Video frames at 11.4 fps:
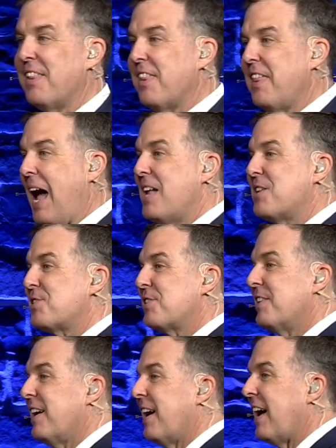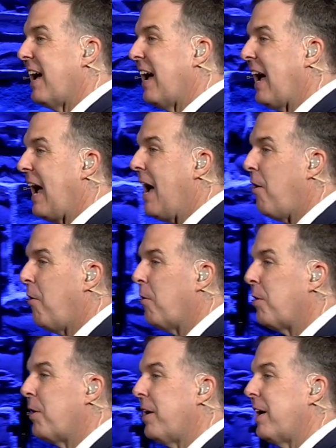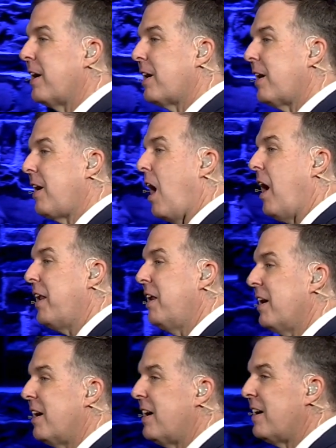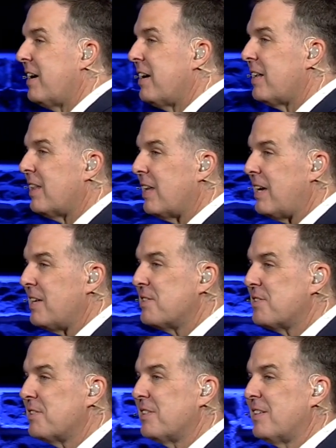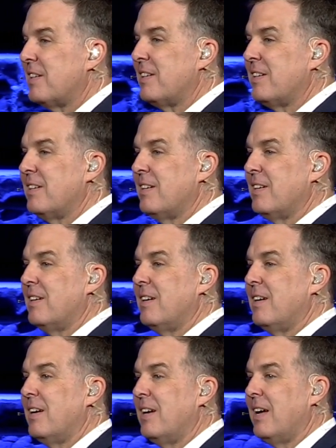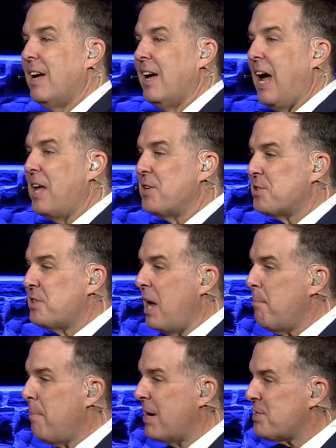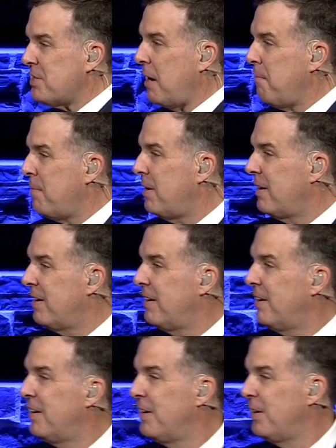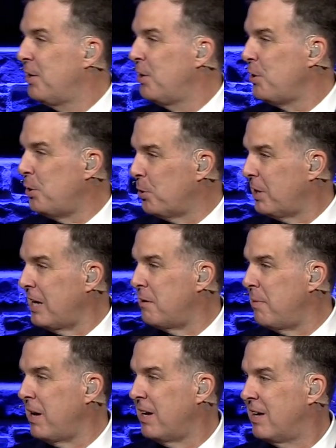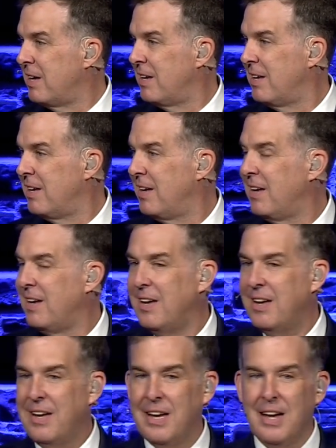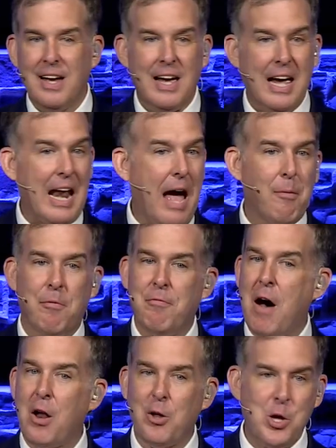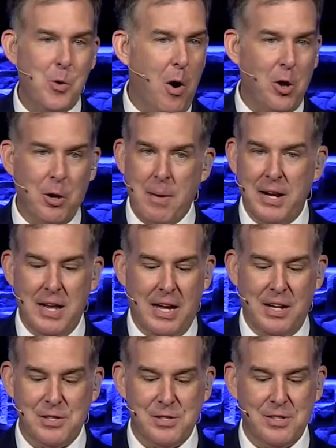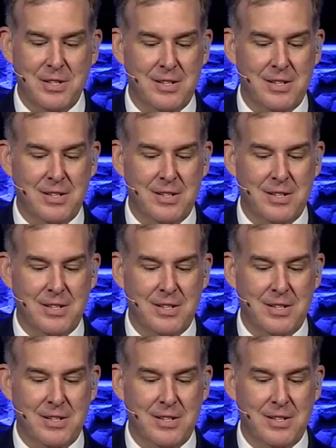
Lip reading: That's how God leads. And step by step, you'll lead me, and I will follow you all of my days.